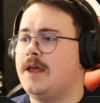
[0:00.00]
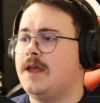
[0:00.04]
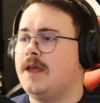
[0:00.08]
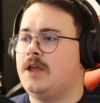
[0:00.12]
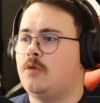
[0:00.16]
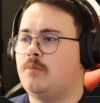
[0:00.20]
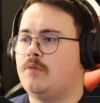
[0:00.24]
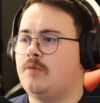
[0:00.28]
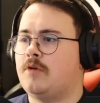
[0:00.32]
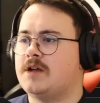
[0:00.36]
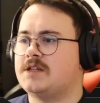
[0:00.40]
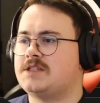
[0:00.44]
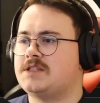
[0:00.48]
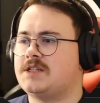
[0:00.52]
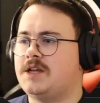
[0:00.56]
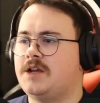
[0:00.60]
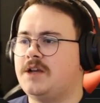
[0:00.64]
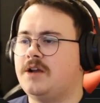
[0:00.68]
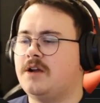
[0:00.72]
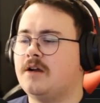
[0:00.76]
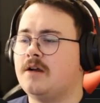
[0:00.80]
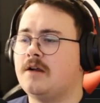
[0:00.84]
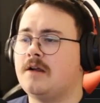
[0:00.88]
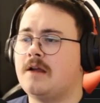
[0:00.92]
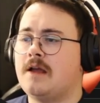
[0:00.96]
You press
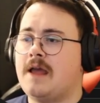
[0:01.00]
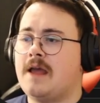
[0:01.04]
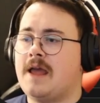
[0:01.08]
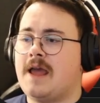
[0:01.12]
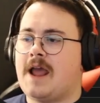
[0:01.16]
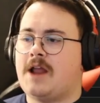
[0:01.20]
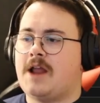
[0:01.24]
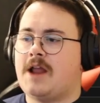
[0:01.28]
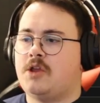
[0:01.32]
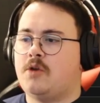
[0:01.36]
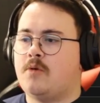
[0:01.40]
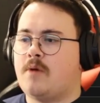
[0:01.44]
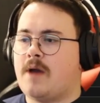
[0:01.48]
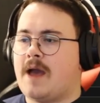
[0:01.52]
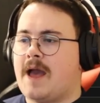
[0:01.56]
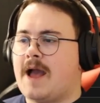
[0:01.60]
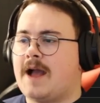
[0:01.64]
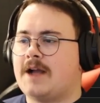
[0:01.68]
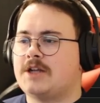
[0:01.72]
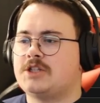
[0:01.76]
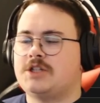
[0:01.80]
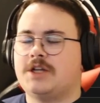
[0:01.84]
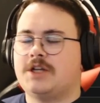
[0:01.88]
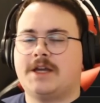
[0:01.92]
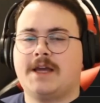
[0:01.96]
here and you
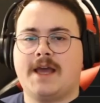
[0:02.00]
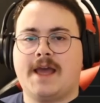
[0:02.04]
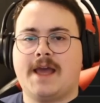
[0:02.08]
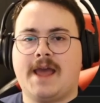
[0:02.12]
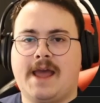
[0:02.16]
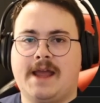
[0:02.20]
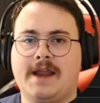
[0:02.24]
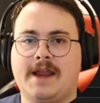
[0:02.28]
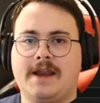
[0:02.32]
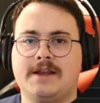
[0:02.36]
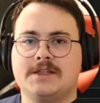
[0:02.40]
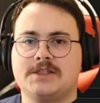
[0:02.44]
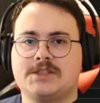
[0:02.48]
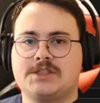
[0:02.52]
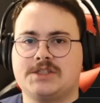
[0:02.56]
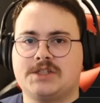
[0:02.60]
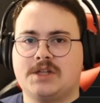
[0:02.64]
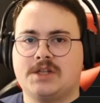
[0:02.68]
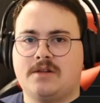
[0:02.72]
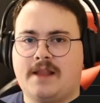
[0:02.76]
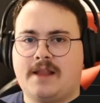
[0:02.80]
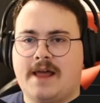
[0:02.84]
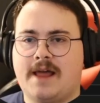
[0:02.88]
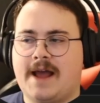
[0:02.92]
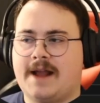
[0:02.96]
actually can
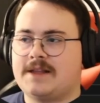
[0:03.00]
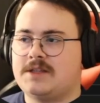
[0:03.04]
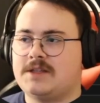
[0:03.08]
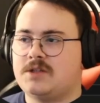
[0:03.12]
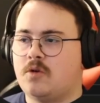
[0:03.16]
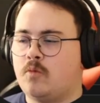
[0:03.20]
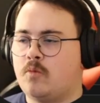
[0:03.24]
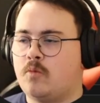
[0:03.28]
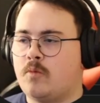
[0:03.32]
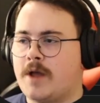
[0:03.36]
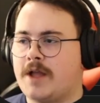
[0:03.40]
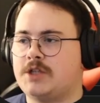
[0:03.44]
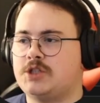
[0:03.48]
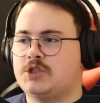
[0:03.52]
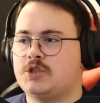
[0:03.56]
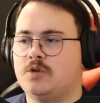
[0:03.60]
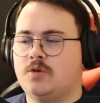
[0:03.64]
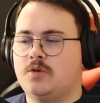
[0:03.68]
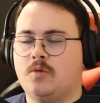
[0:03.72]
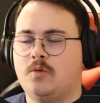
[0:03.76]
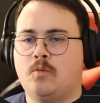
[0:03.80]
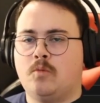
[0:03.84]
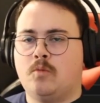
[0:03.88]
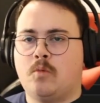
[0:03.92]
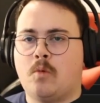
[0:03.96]
select which
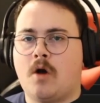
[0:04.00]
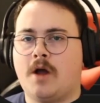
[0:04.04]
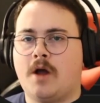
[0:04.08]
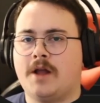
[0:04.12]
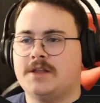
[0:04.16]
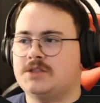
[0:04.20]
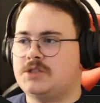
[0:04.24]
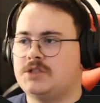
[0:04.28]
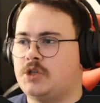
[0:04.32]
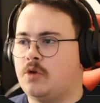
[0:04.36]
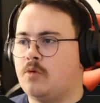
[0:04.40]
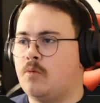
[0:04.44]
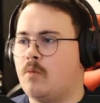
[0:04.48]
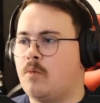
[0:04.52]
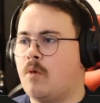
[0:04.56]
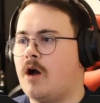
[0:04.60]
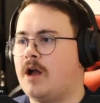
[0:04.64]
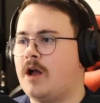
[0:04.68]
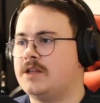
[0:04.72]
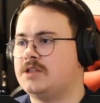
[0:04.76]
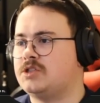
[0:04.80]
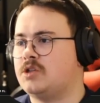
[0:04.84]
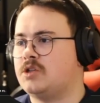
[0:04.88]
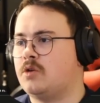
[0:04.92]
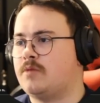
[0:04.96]
ones you
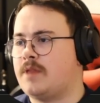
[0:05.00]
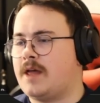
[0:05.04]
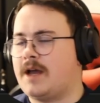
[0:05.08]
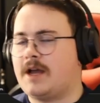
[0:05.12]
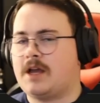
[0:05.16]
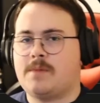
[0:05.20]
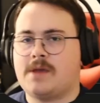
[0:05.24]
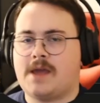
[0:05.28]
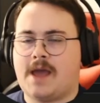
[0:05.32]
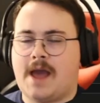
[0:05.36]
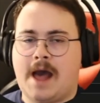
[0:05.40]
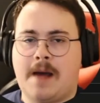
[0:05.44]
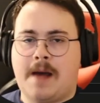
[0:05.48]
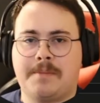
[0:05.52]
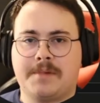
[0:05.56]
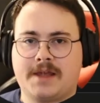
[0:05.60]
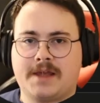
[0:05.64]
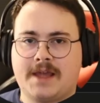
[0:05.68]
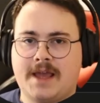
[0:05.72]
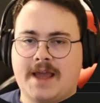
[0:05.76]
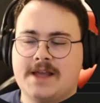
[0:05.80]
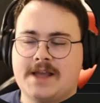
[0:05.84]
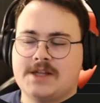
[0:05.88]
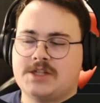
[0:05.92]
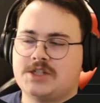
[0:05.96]
want. So that could be
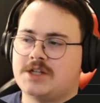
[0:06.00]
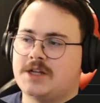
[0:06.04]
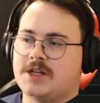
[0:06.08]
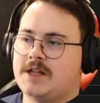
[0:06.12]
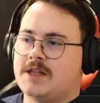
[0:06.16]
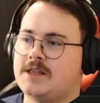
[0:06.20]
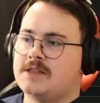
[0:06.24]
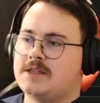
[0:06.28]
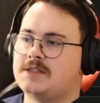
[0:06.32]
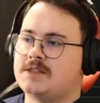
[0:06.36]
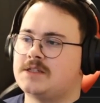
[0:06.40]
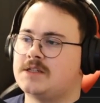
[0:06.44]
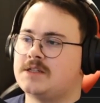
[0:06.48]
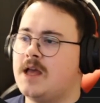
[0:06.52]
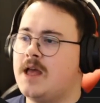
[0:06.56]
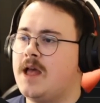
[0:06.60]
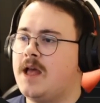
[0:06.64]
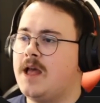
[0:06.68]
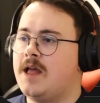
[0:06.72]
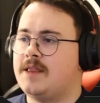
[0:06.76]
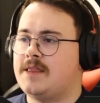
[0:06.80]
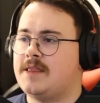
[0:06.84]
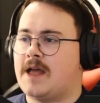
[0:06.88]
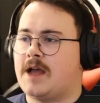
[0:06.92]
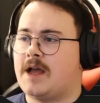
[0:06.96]
applications,
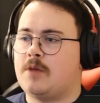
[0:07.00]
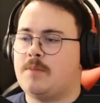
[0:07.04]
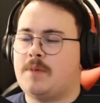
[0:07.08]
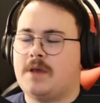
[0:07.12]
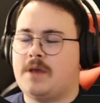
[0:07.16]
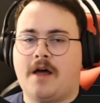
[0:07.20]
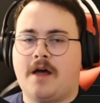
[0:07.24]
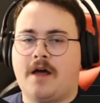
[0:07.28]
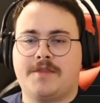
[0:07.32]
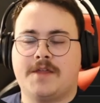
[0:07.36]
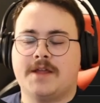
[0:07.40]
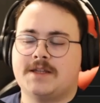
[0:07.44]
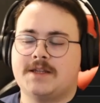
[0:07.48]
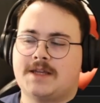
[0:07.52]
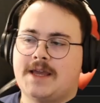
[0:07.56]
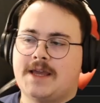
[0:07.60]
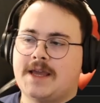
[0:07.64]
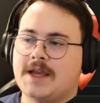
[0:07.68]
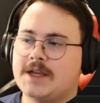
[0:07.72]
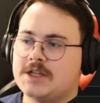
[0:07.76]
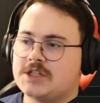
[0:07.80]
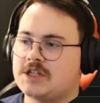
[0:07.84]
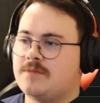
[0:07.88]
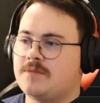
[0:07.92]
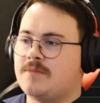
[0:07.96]
that could be
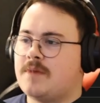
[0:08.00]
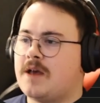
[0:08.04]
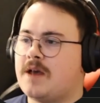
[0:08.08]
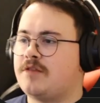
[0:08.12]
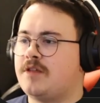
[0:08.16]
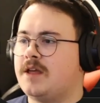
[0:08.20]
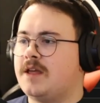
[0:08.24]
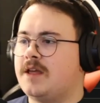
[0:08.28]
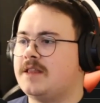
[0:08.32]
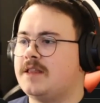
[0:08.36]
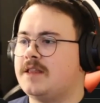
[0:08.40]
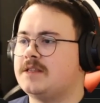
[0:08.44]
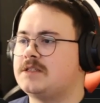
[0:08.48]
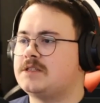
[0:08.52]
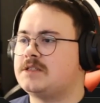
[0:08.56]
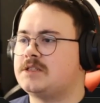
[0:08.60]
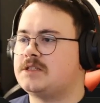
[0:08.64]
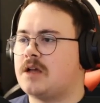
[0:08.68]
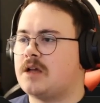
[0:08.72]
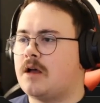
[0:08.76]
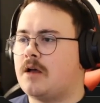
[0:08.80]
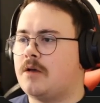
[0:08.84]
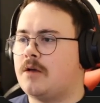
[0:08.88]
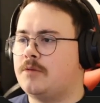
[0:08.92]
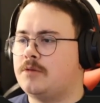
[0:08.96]
authentication methods,
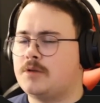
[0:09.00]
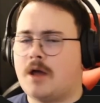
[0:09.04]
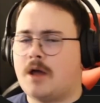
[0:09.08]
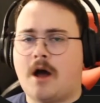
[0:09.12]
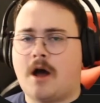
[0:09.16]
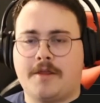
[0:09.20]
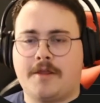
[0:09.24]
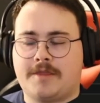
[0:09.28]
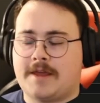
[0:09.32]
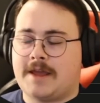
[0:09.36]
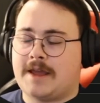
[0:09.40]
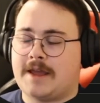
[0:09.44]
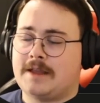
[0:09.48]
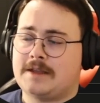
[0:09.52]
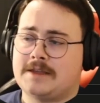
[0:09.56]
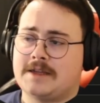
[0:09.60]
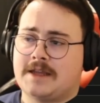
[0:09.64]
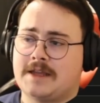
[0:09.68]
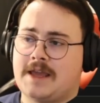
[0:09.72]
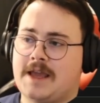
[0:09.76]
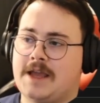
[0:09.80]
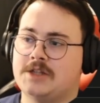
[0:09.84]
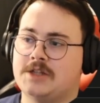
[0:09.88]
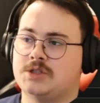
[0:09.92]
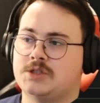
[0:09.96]

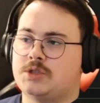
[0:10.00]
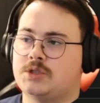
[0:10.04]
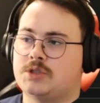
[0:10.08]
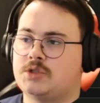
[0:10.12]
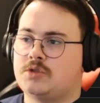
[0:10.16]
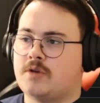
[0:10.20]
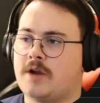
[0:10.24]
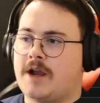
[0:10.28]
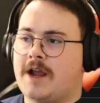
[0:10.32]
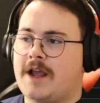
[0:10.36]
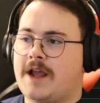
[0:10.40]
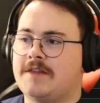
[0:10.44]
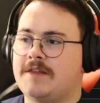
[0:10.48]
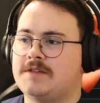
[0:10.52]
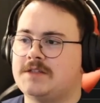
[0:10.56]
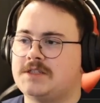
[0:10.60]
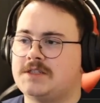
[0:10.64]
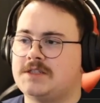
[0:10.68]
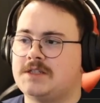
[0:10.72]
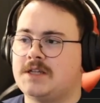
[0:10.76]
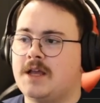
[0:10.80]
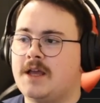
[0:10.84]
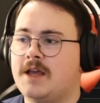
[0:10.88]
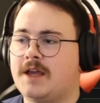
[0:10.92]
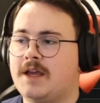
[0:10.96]
authentication
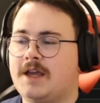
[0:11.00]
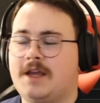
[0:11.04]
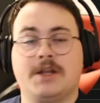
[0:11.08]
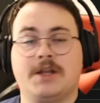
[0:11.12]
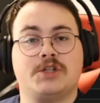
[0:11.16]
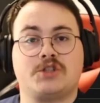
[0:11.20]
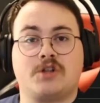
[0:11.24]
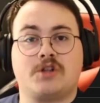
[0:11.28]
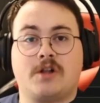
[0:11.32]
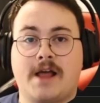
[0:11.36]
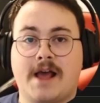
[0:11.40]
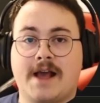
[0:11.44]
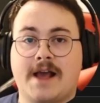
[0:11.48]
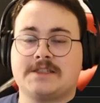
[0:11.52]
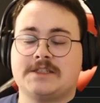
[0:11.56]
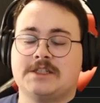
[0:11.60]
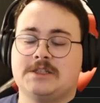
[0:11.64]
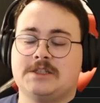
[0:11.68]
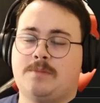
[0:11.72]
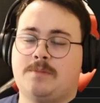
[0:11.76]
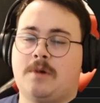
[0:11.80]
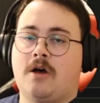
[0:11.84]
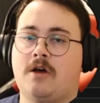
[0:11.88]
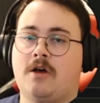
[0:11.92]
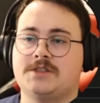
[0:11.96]
strengths, conditional access
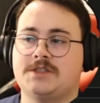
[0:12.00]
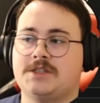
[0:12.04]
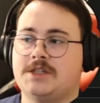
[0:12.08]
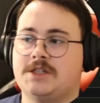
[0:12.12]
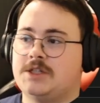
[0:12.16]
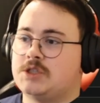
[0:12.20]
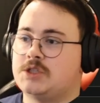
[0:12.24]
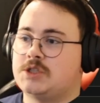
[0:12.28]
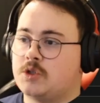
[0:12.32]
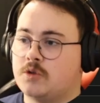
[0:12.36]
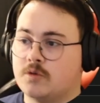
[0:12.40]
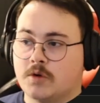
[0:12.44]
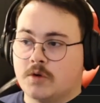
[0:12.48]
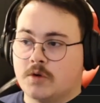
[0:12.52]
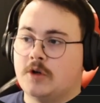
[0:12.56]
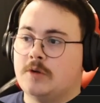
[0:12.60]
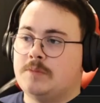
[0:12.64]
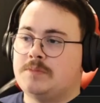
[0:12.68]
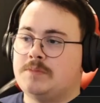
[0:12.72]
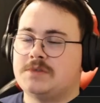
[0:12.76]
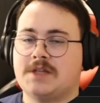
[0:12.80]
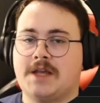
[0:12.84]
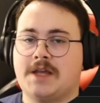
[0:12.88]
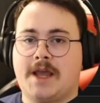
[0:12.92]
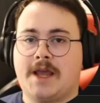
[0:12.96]
policies,
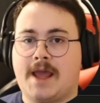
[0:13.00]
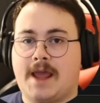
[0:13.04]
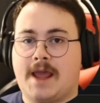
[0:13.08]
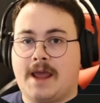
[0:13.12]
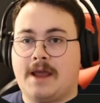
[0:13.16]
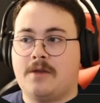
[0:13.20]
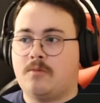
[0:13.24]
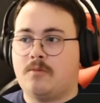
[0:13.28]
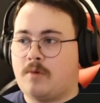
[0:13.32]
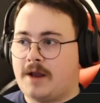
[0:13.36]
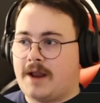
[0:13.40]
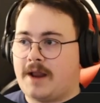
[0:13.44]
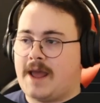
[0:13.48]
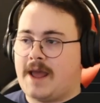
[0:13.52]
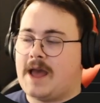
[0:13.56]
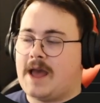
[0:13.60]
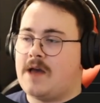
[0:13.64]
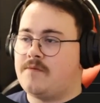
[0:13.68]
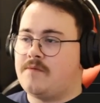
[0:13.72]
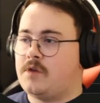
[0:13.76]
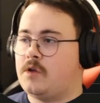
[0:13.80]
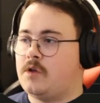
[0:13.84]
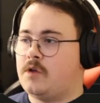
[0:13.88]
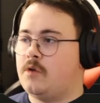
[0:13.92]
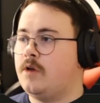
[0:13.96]
groups, and what
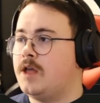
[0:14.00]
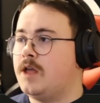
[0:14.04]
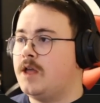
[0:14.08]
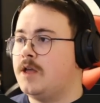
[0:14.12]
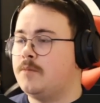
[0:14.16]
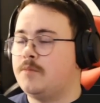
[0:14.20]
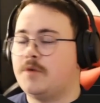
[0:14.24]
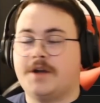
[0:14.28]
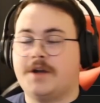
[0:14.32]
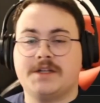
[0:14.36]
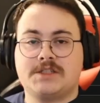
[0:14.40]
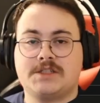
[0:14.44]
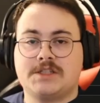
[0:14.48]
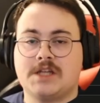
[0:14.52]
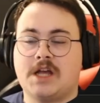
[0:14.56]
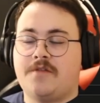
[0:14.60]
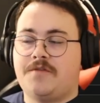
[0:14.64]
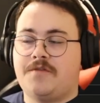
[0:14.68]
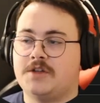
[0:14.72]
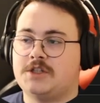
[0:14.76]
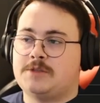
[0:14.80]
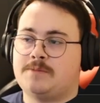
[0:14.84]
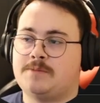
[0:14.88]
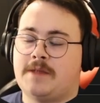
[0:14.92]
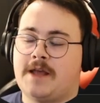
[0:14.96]
have you. Pretty
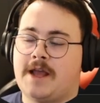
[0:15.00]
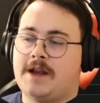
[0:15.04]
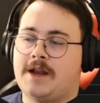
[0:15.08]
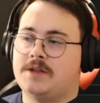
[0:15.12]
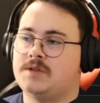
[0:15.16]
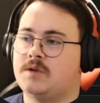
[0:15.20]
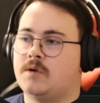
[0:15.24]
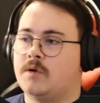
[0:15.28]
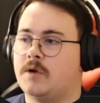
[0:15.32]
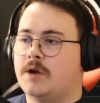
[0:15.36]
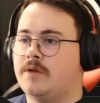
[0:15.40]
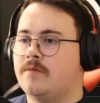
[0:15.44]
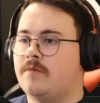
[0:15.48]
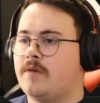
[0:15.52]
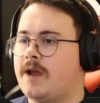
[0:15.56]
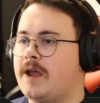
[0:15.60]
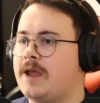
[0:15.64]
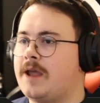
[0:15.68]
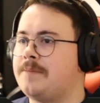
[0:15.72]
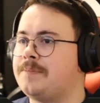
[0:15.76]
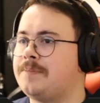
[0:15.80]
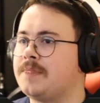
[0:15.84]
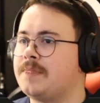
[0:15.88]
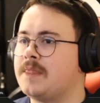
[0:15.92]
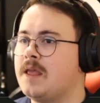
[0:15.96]
self-explanatory,
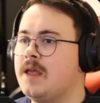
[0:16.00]
right?